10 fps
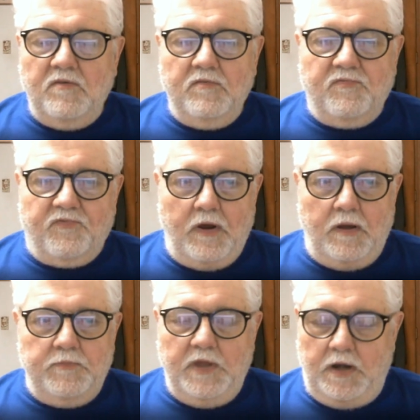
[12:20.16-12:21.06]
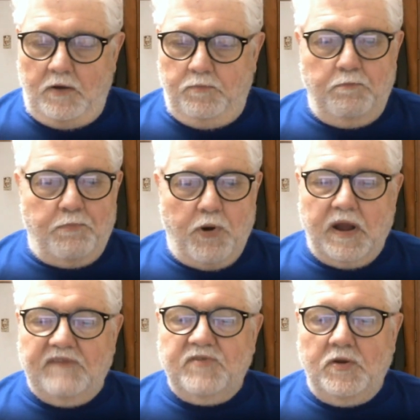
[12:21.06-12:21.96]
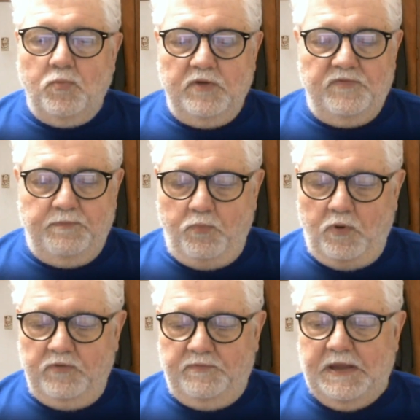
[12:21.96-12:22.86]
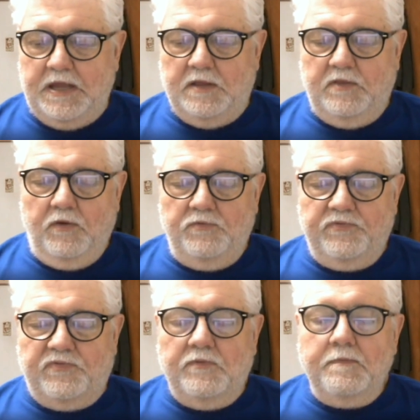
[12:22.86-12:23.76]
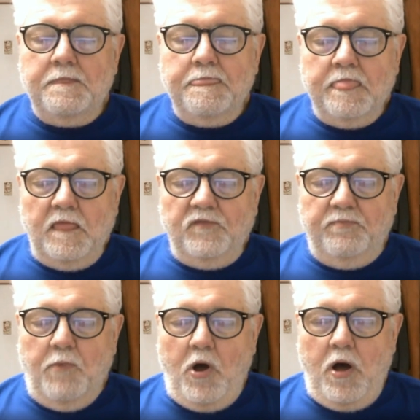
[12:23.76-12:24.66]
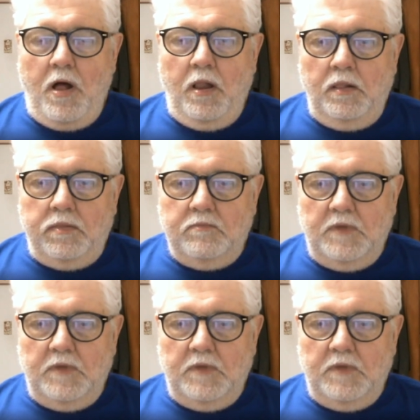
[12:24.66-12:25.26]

From, you know, part of it was being in those small